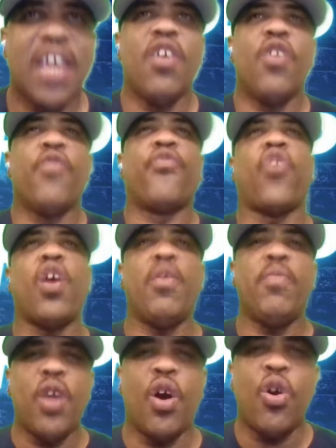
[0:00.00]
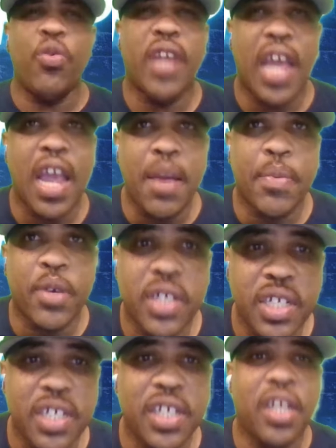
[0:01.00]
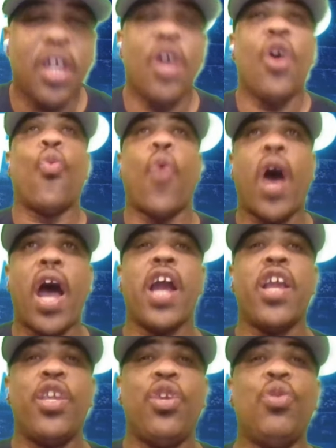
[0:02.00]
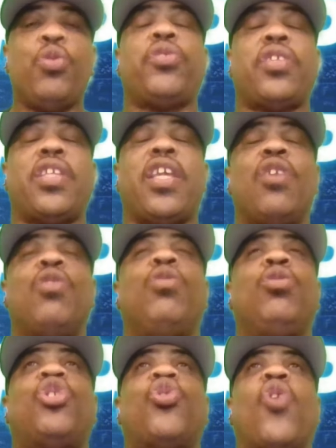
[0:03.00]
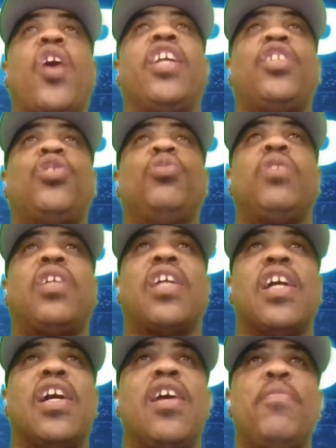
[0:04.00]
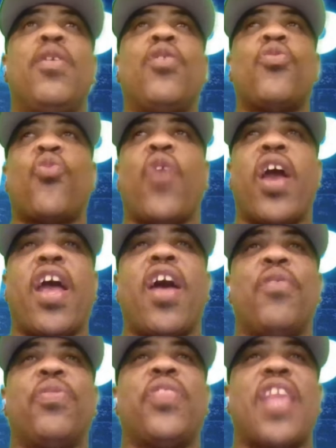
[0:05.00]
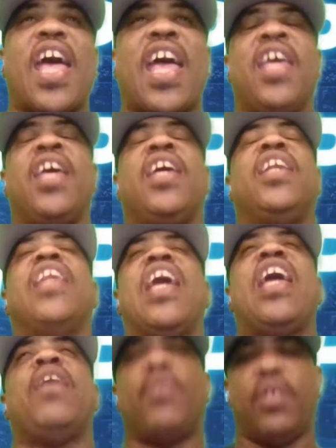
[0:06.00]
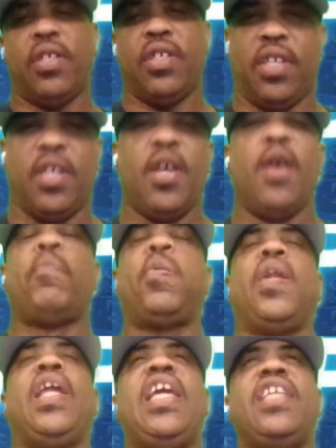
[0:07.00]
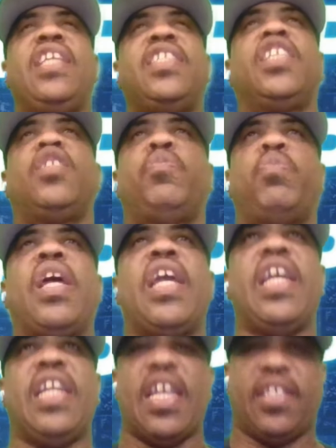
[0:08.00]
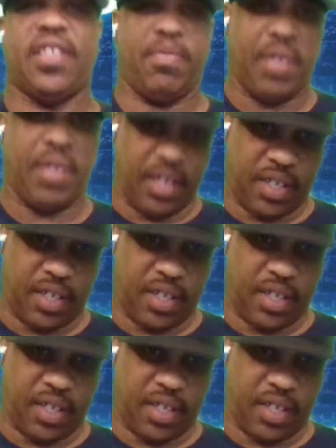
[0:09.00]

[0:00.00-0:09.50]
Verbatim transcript: from your neighborhood why are you still trying to come around that neighborhood? Please explain that to me.